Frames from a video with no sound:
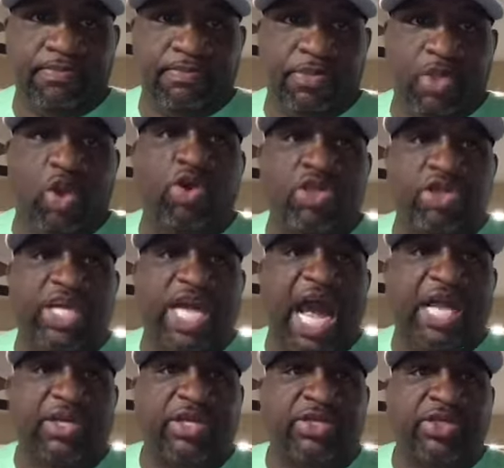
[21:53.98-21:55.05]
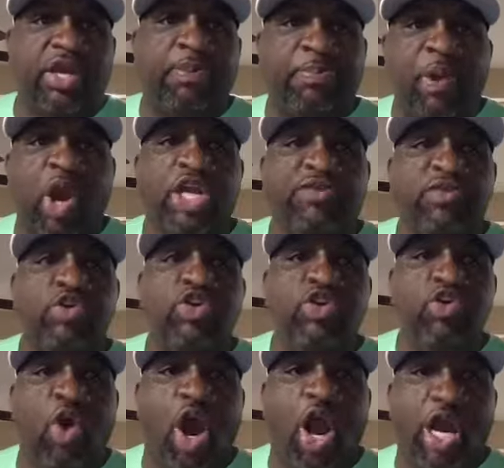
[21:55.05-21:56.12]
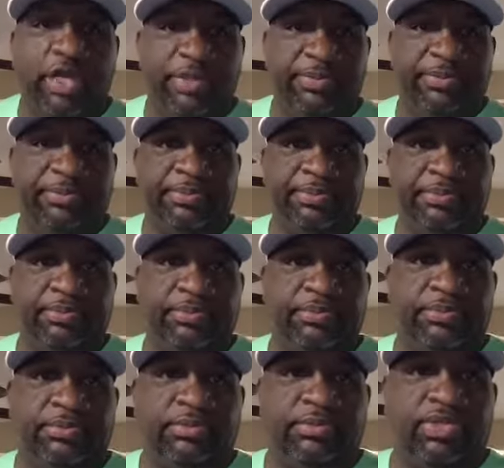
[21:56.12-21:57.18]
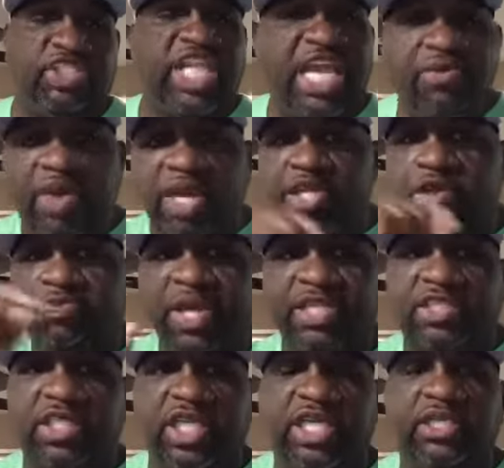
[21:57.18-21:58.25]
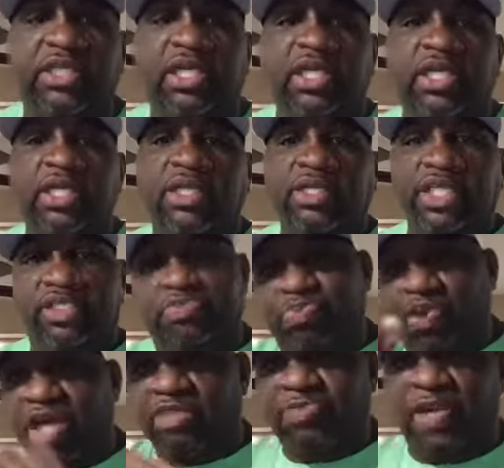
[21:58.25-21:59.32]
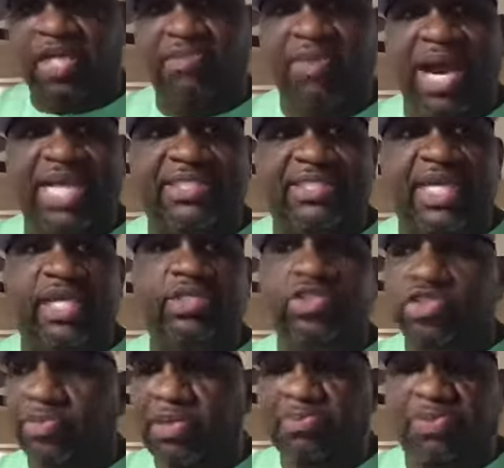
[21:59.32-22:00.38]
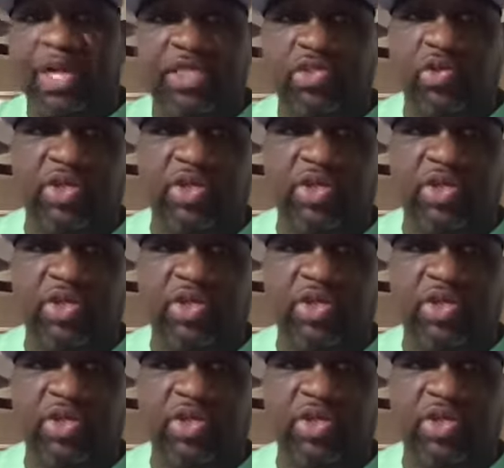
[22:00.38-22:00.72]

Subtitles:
They're on your calendar. They're a part of who you are. Same way you pencil in this prosperity mindset, you should be penciling